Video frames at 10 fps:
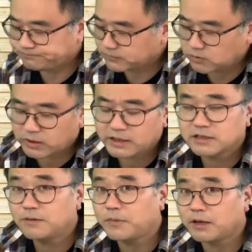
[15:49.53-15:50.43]
What does
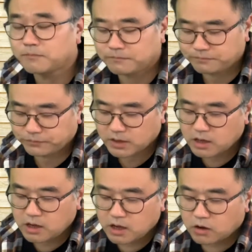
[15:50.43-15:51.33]
it mean?
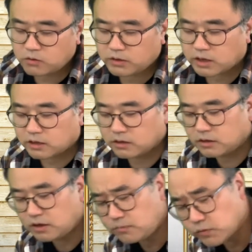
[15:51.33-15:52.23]
Okay,
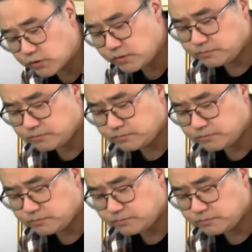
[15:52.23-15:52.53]
Hebrew